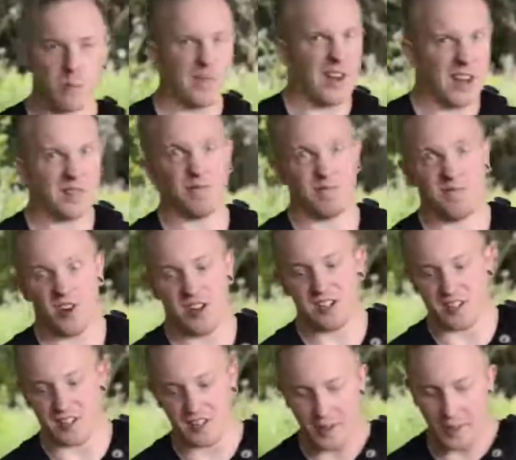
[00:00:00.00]
within
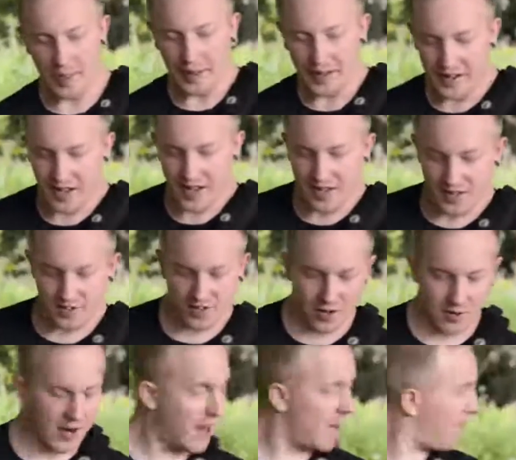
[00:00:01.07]
reason.
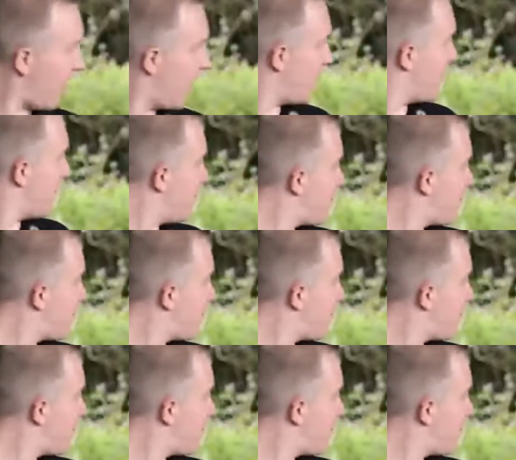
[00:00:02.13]
So if I